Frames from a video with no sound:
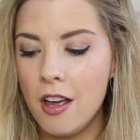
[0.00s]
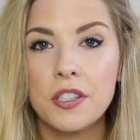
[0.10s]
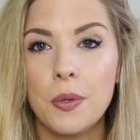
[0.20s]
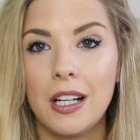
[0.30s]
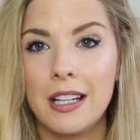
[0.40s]

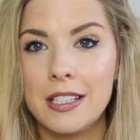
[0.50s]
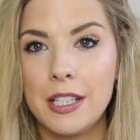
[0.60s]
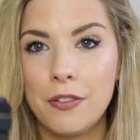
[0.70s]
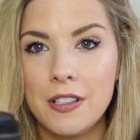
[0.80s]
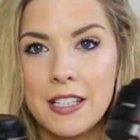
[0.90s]
Just quickly, the
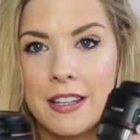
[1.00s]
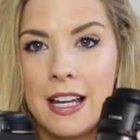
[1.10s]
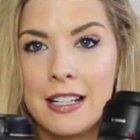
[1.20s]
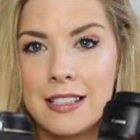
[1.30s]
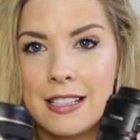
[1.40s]
difference in
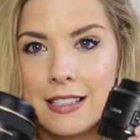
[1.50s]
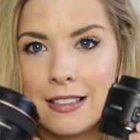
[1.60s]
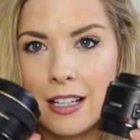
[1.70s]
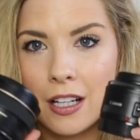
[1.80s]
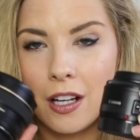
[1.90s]
lenses
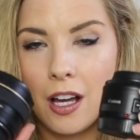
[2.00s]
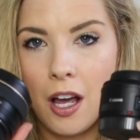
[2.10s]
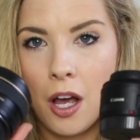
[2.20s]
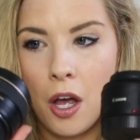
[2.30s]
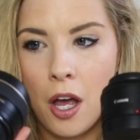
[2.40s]
is like
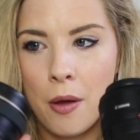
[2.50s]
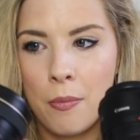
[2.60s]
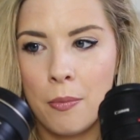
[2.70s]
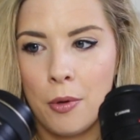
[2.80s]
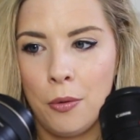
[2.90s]

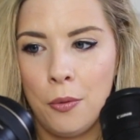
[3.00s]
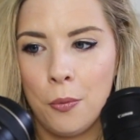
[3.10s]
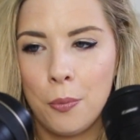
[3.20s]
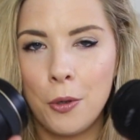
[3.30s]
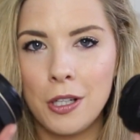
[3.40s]

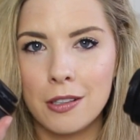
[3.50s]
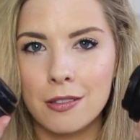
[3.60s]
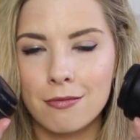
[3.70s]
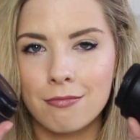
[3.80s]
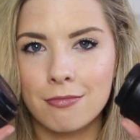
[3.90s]

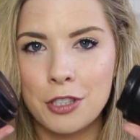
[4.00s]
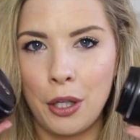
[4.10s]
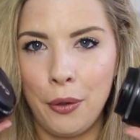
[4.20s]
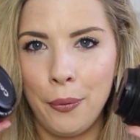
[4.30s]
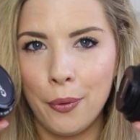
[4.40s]

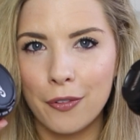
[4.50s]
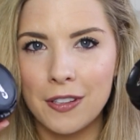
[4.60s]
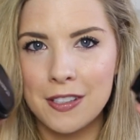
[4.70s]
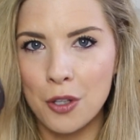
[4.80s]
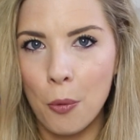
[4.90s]
0.2 of a
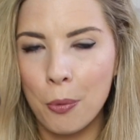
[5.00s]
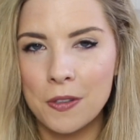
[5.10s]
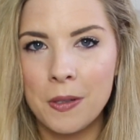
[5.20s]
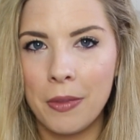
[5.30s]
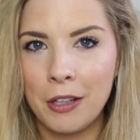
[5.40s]
stop or
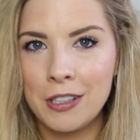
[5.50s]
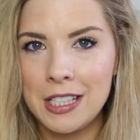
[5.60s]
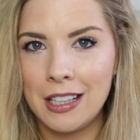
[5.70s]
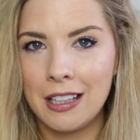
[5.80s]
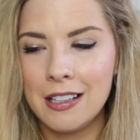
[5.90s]
something
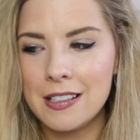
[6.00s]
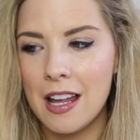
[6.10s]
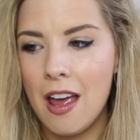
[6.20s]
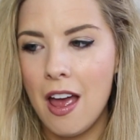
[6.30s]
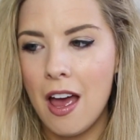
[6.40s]
ridiculous,
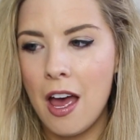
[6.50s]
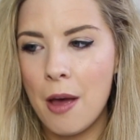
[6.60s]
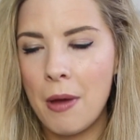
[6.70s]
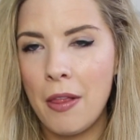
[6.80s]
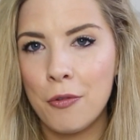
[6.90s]

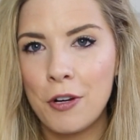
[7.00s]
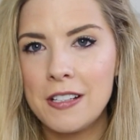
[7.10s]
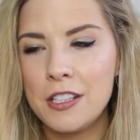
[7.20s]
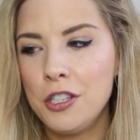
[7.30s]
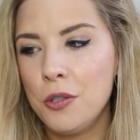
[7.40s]
and the
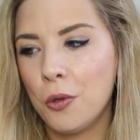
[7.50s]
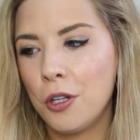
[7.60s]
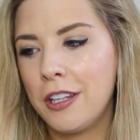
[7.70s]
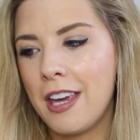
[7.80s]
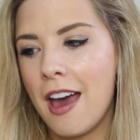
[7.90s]
reason you want
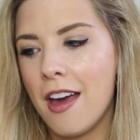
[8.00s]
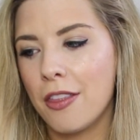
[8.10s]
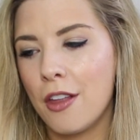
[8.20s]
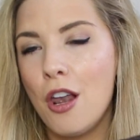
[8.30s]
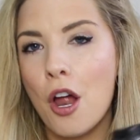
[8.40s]
to get
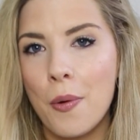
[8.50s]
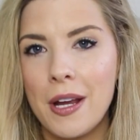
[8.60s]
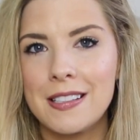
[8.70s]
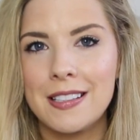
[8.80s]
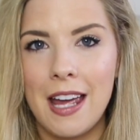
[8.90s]
the
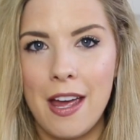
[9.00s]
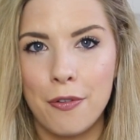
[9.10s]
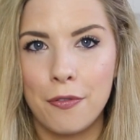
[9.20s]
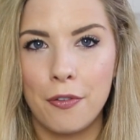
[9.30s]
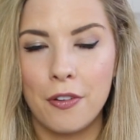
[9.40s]
lowest
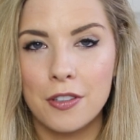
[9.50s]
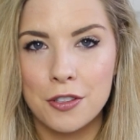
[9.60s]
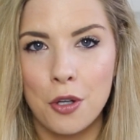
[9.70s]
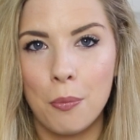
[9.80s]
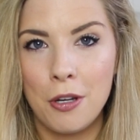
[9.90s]

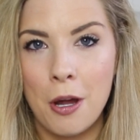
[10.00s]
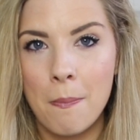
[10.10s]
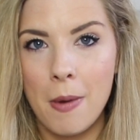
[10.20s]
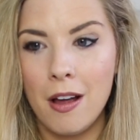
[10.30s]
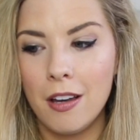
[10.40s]
f-stop
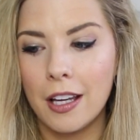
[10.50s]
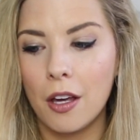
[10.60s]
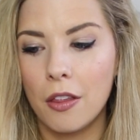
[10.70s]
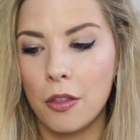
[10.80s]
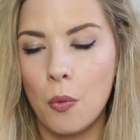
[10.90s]
number, like
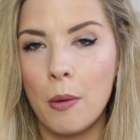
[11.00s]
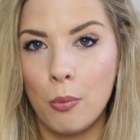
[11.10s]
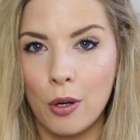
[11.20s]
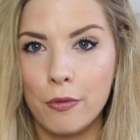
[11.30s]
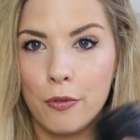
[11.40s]
the
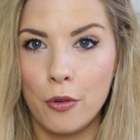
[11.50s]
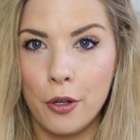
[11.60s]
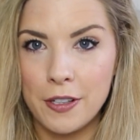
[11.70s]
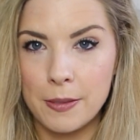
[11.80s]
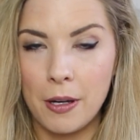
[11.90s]

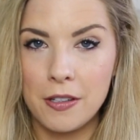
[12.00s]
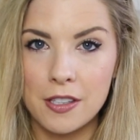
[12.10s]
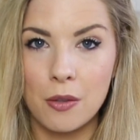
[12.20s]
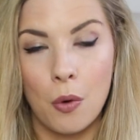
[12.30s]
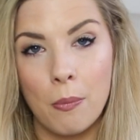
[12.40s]
1.4 as opposed
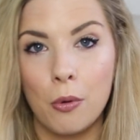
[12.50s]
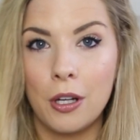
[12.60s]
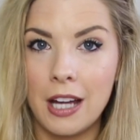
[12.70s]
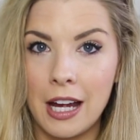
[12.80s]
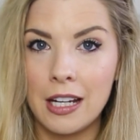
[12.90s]
to the
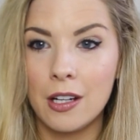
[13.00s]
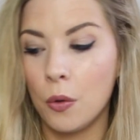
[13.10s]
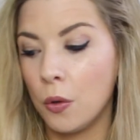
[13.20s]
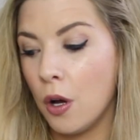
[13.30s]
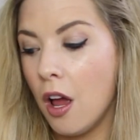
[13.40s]
1.8
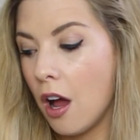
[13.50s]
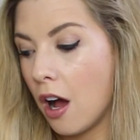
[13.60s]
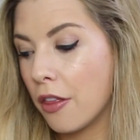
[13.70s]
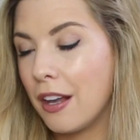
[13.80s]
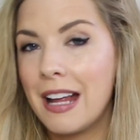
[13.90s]
or
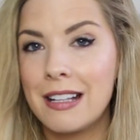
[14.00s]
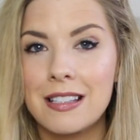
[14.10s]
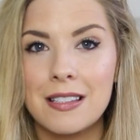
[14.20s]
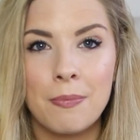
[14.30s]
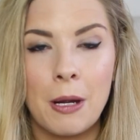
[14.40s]
other
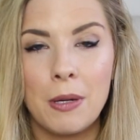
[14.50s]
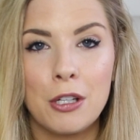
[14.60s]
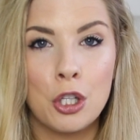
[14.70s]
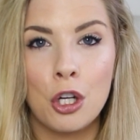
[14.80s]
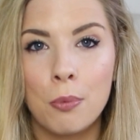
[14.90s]
lenses, maybe a
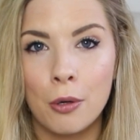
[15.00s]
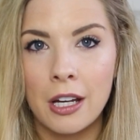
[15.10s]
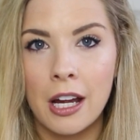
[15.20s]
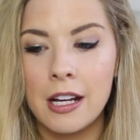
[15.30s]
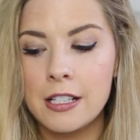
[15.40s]

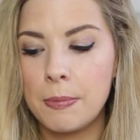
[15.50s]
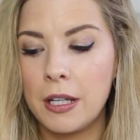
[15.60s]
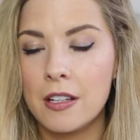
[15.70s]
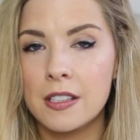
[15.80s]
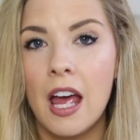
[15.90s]
2.8, is
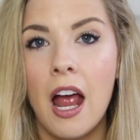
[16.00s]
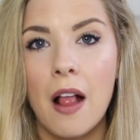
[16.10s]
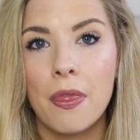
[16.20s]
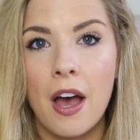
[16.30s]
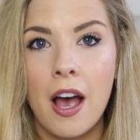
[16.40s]
because
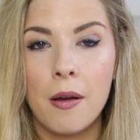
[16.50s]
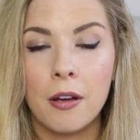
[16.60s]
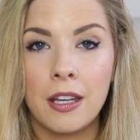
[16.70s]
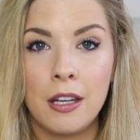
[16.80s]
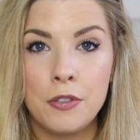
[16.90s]
that
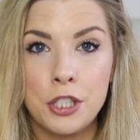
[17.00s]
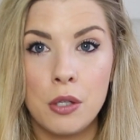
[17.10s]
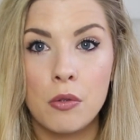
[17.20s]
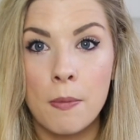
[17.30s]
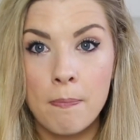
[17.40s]
gives
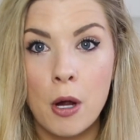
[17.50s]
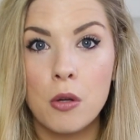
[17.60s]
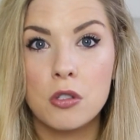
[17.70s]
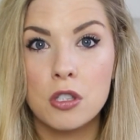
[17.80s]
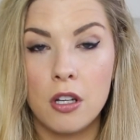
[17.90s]
you the
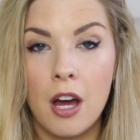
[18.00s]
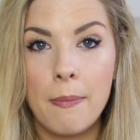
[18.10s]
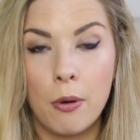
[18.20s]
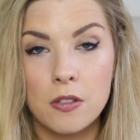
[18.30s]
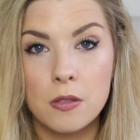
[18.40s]
most
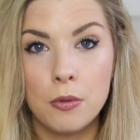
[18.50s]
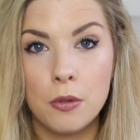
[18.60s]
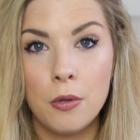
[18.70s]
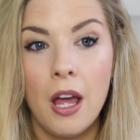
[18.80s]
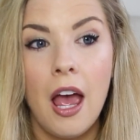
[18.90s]
light
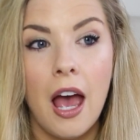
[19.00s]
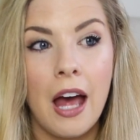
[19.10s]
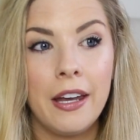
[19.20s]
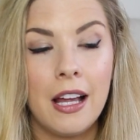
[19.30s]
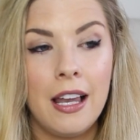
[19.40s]
possible
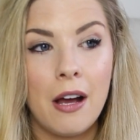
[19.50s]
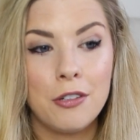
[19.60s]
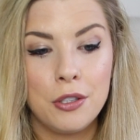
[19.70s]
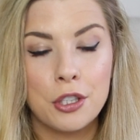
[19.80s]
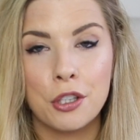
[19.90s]
and it
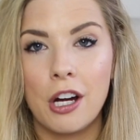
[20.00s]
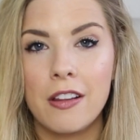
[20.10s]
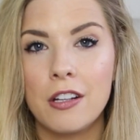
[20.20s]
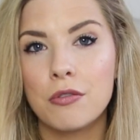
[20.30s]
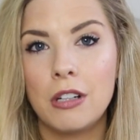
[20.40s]
allows you to create
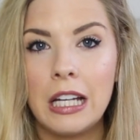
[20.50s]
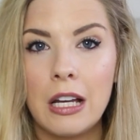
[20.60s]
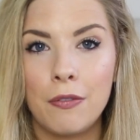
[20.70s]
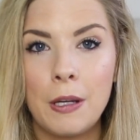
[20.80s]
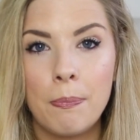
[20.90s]
those really
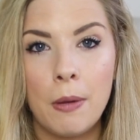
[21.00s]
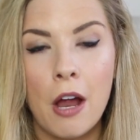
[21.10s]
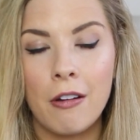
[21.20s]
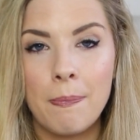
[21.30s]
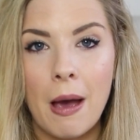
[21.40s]
lovely
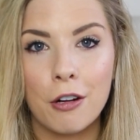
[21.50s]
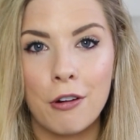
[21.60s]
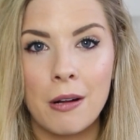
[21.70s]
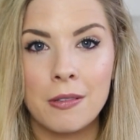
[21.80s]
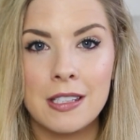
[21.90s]
blurry
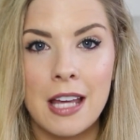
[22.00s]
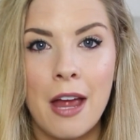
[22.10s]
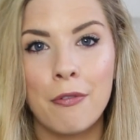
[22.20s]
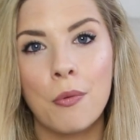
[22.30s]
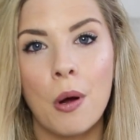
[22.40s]
backgrounds that
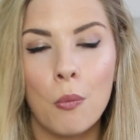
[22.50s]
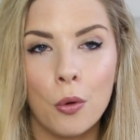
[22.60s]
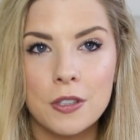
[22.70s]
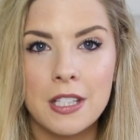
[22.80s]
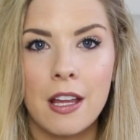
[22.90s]
everyone
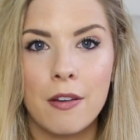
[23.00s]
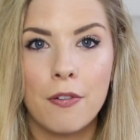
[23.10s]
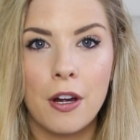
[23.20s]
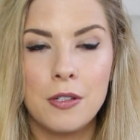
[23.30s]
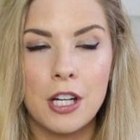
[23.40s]
wants in their
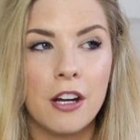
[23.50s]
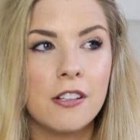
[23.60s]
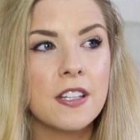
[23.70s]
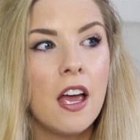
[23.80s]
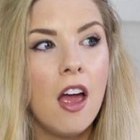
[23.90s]

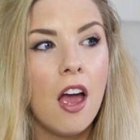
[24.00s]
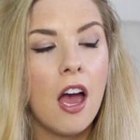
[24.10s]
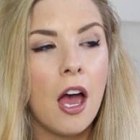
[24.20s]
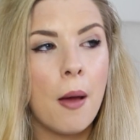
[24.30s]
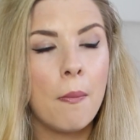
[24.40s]
photos,
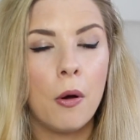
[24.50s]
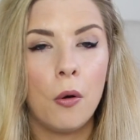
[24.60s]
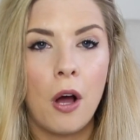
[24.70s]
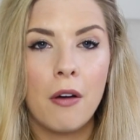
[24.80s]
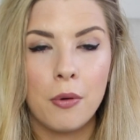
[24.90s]

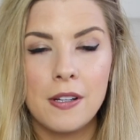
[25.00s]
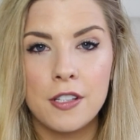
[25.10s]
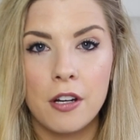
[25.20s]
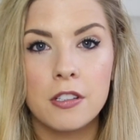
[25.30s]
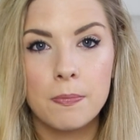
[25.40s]
otherwise
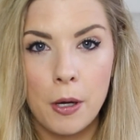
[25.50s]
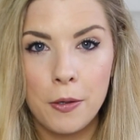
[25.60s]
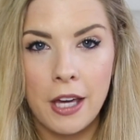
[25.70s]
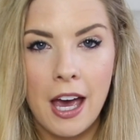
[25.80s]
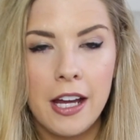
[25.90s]
known as
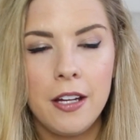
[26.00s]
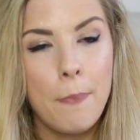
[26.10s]
bokeh.